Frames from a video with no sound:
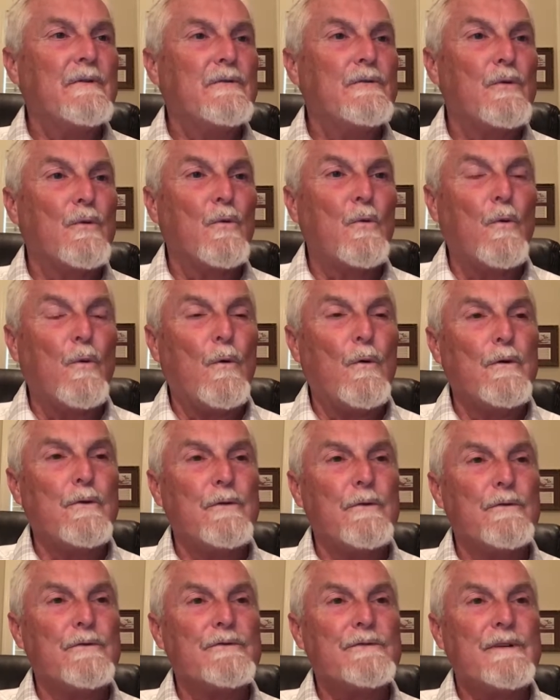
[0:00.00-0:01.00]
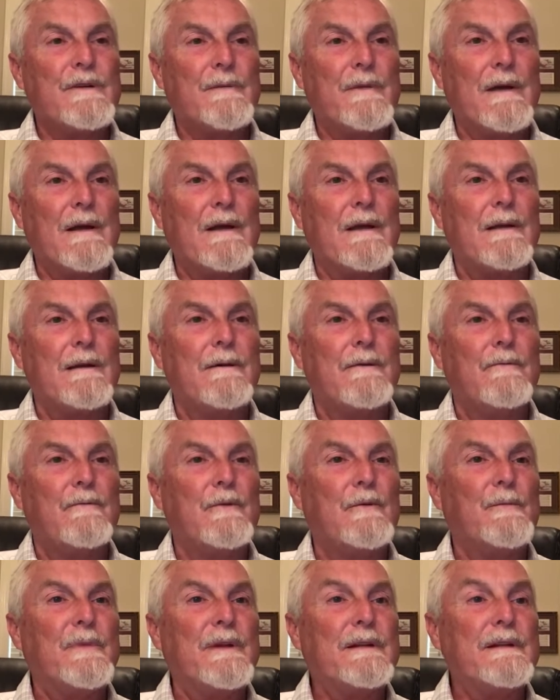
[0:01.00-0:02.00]
Your warriors, Timon,
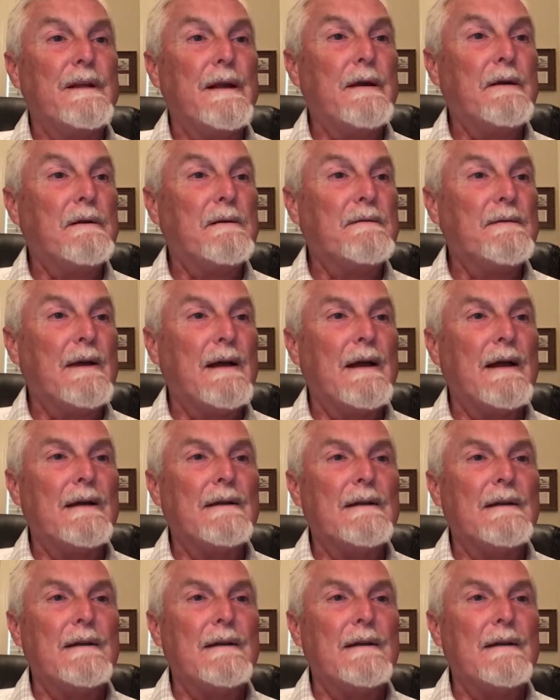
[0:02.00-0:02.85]
will be terrified,